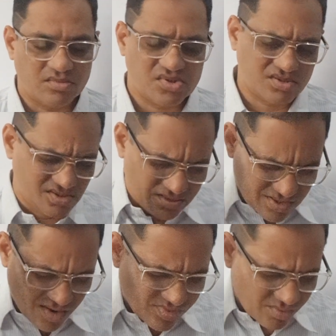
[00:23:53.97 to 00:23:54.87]
Still
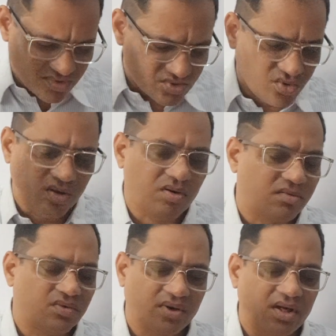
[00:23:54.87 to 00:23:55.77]
Ram Nam is going
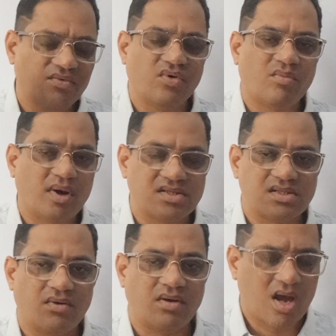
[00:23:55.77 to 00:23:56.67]
on
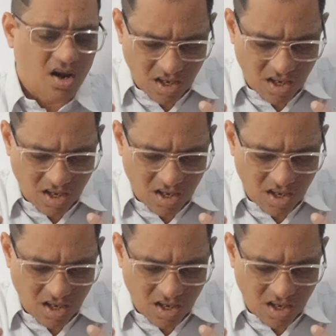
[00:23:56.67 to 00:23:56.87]
24/7.